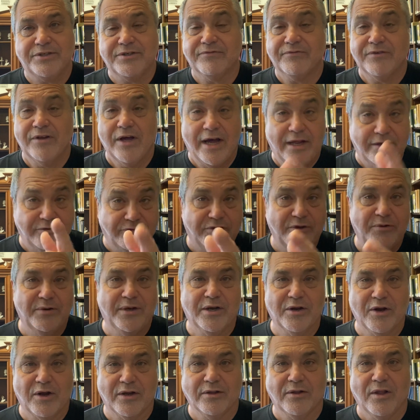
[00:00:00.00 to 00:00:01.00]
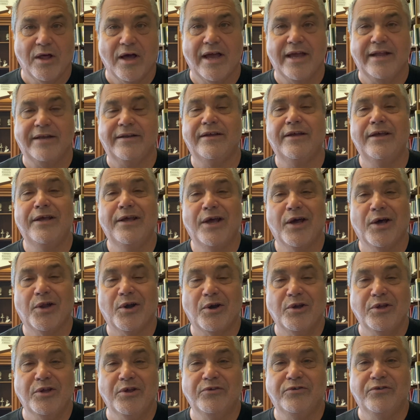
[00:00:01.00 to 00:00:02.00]
If not, tune in online on
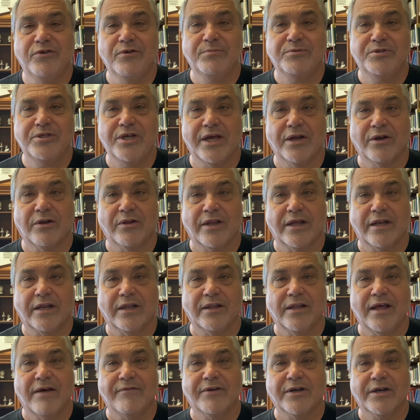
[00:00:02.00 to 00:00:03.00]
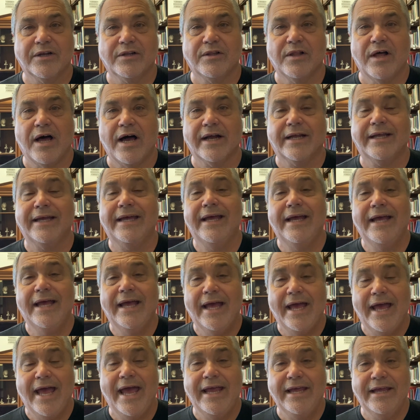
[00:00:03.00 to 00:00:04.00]
our YouTube channel at 11 o'clock
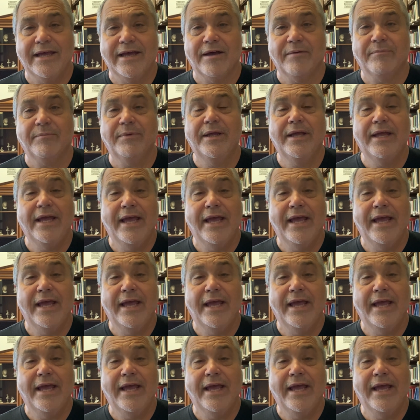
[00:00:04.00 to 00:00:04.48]
a.m.